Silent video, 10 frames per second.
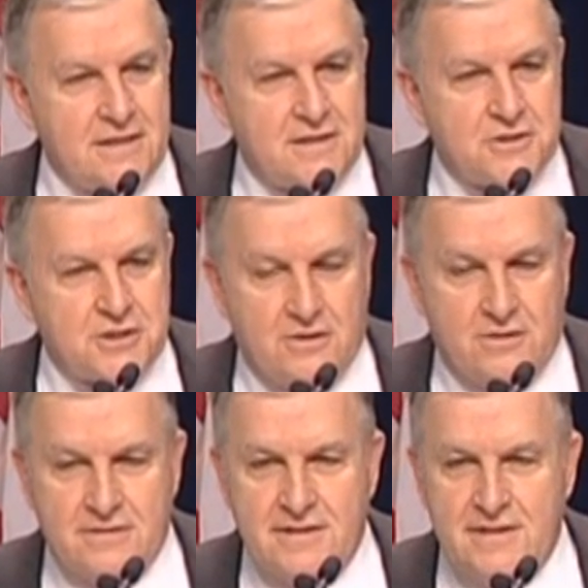
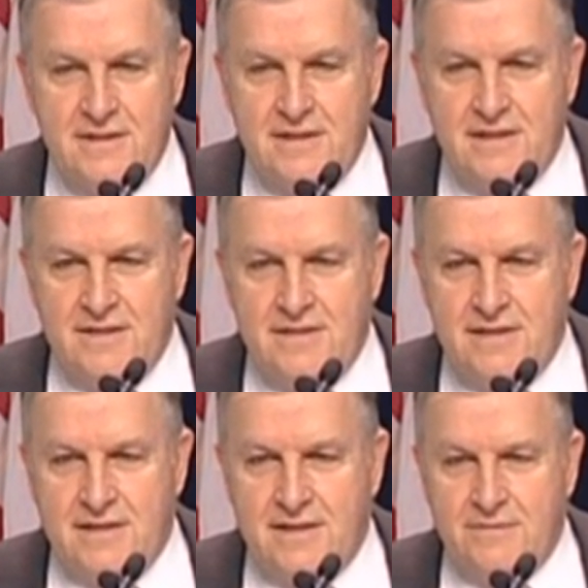caserne,
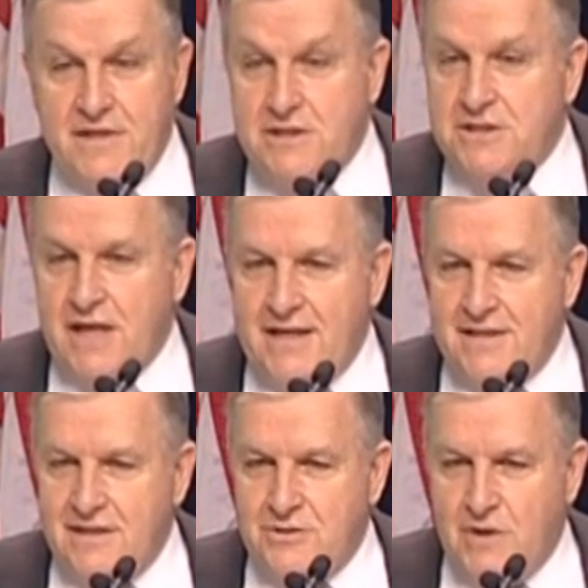and we
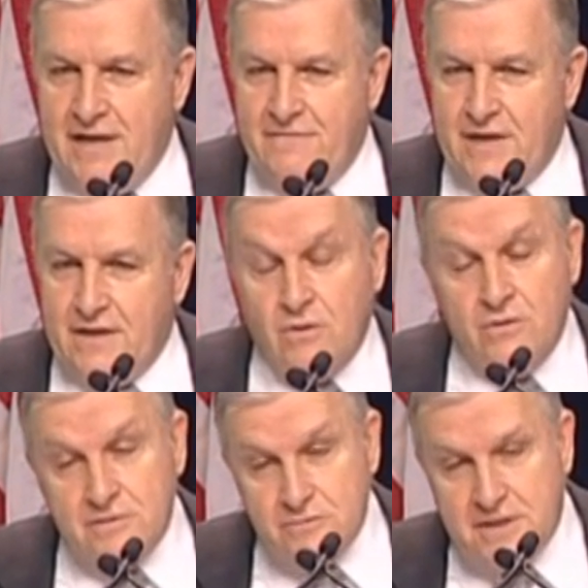decided to drive in,
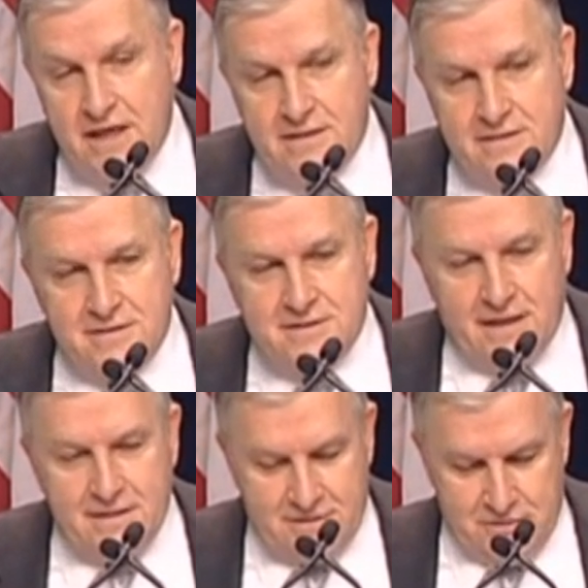or the lieutenant
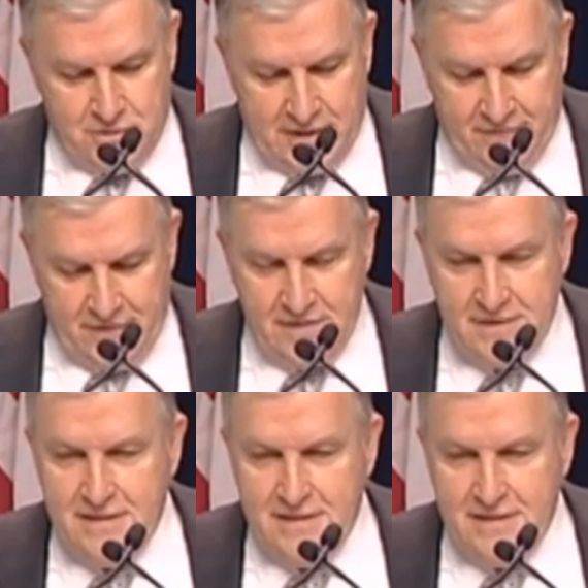decided to drive in.